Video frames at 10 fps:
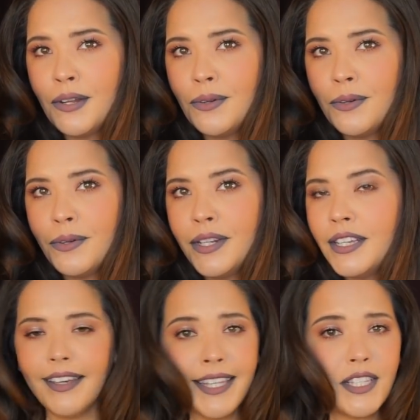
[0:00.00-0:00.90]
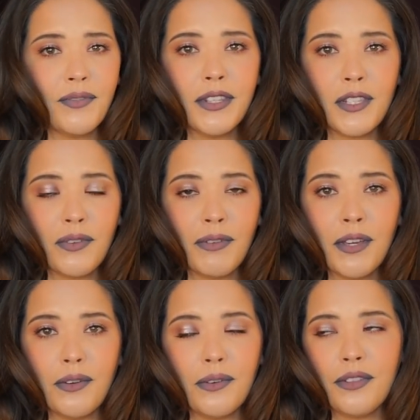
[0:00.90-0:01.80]
nude and that's it for this
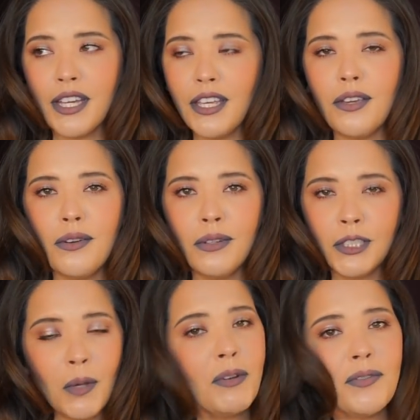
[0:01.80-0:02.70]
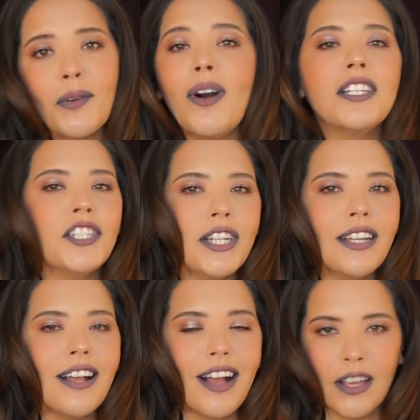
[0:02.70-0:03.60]
review. Thank you so much for
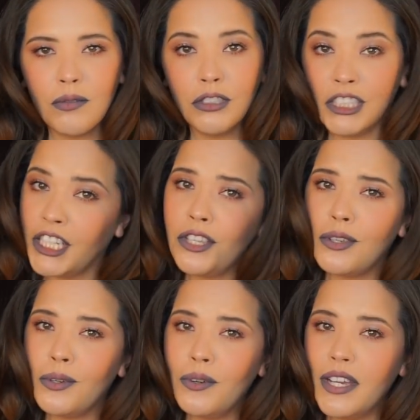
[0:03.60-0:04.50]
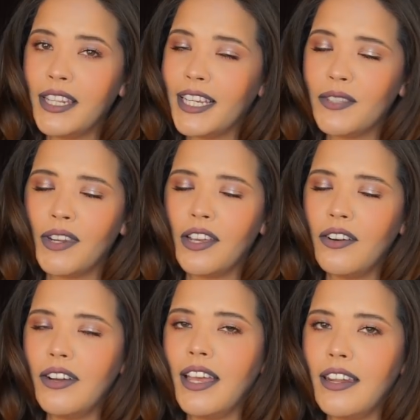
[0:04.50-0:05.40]
watching. I will see you in the next
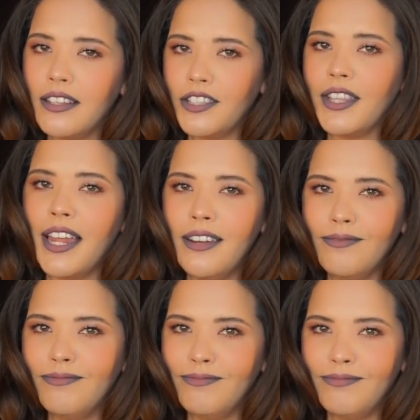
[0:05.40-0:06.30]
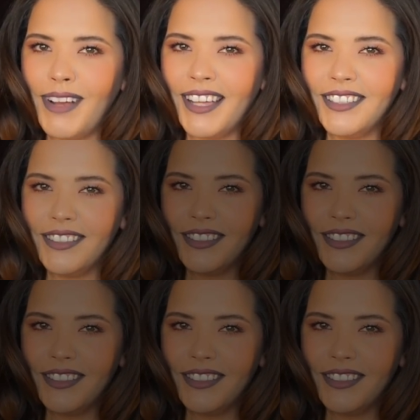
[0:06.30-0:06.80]
video and until then Bye.